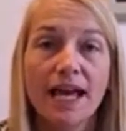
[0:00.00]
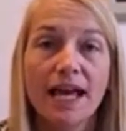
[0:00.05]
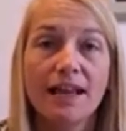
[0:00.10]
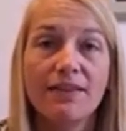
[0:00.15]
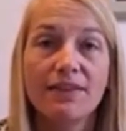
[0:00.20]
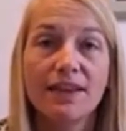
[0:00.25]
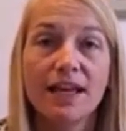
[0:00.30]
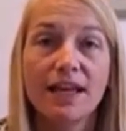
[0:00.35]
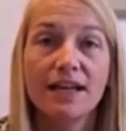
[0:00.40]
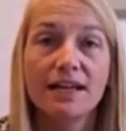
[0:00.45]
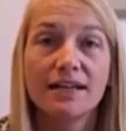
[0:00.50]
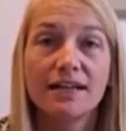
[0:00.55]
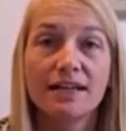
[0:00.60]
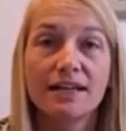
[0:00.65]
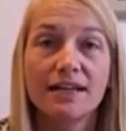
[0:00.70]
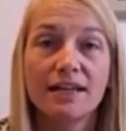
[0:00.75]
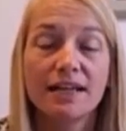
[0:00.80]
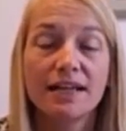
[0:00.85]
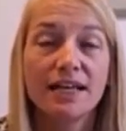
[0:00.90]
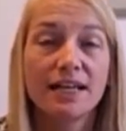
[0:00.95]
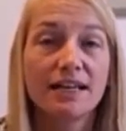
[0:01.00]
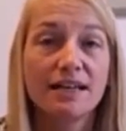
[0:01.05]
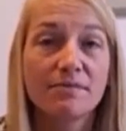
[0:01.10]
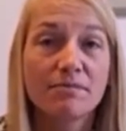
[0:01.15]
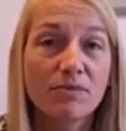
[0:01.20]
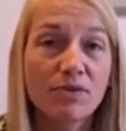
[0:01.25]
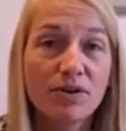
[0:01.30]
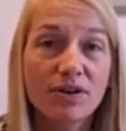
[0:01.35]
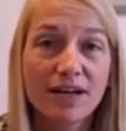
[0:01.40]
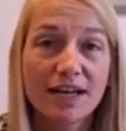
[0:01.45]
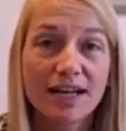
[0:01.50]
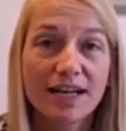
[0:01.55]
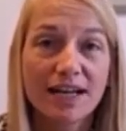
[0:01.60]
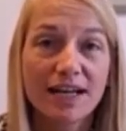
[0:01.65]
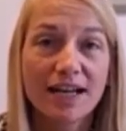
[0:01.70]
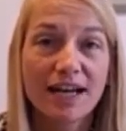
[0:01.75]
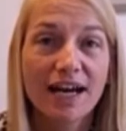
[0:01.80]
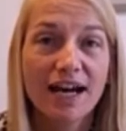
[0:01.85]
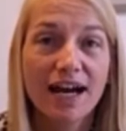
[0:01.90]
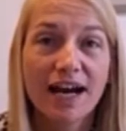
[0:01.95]
And then in the
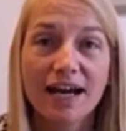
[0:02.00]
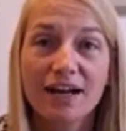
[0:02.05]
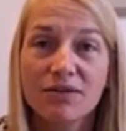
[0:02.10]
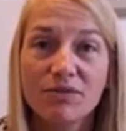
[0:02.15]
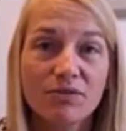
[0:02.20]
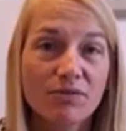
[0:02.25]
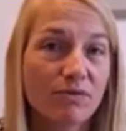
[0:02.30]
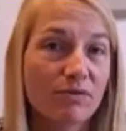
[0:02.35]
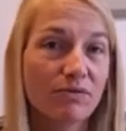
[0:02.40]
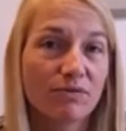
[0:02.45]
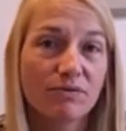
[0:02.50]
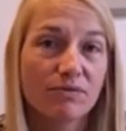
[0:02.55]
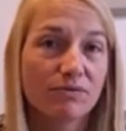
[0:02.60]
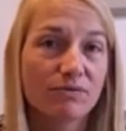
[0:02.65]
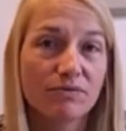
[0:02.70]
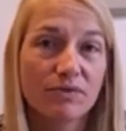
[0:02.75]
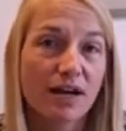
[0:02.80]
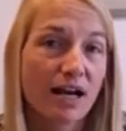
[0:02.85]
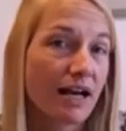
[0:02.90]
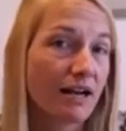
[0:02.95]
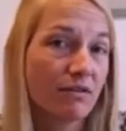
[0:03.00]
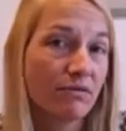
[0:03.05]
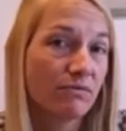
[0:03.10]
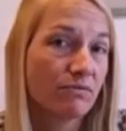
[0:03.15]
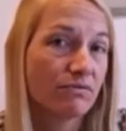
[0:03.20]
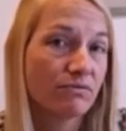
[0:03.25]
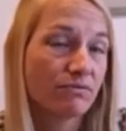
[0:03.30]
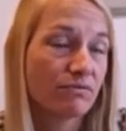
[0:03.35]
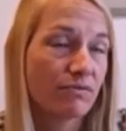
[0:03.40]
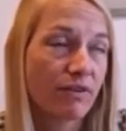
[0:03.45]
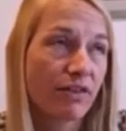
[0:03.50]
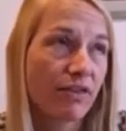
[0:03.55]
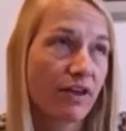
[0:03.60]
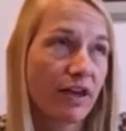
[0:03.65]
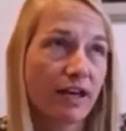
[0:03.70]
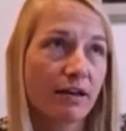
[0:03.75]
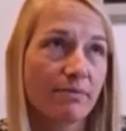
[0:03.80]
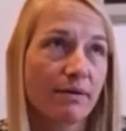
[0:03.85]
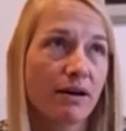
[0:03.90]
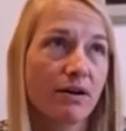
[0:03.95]
morning, I don't I don't
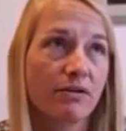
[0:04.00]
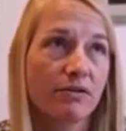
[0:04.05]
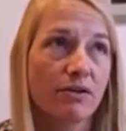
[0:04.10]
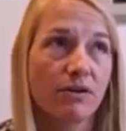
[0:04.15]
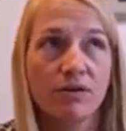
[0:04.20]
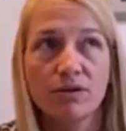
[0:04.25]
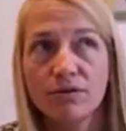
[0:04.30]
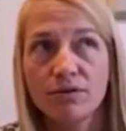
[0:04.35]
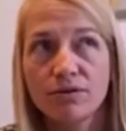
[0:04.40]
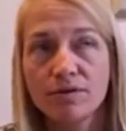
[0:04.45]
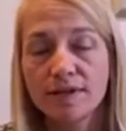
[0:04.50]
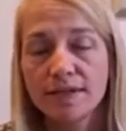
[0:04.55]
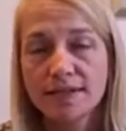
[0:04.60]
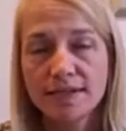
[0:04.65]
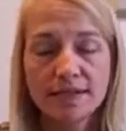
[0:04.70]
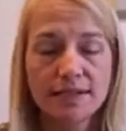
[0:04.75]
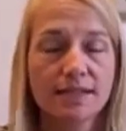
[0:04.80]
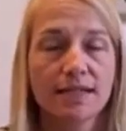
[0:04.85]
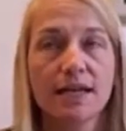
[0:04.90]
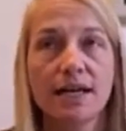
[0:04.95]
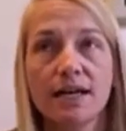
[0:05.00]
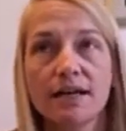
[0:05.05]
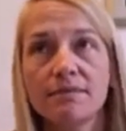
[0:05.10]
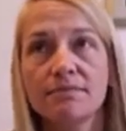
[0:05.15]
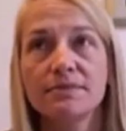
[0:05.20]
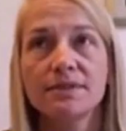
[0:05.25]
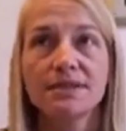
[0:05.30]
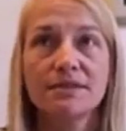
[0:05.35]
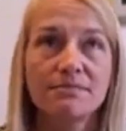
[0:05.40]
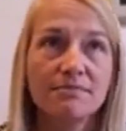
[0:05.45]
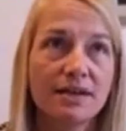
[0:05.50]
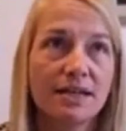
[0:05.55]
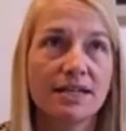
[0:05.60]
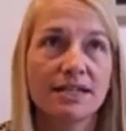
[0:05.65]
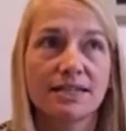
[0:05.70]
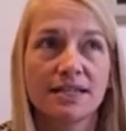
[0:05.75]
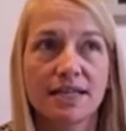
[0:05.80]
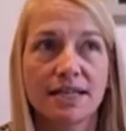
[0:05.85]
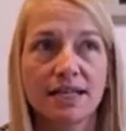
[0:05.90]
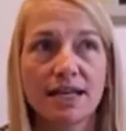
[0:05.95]
think about, oh, is it time to
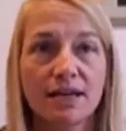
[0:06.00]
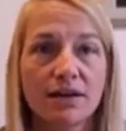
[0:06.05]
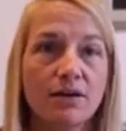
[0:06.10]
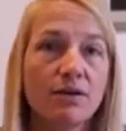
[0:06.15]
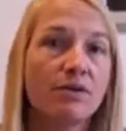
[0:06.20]
meditate yet?